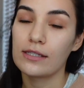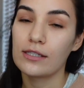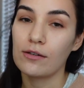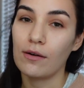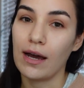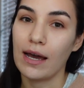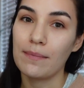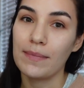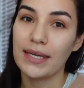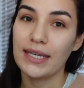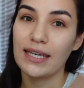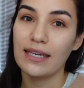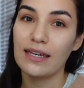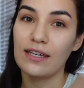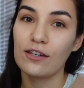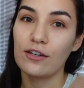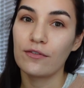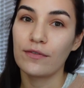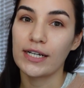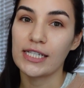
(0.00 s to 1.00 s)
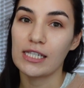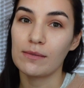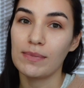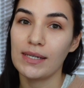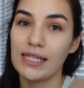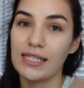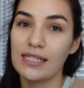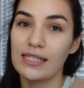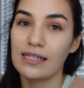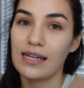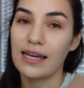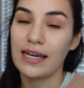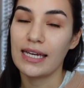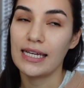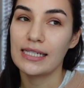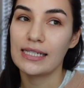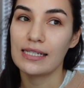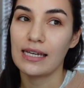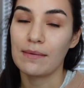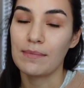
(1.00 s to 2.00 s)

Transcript: So I'm making a new recipe tonight.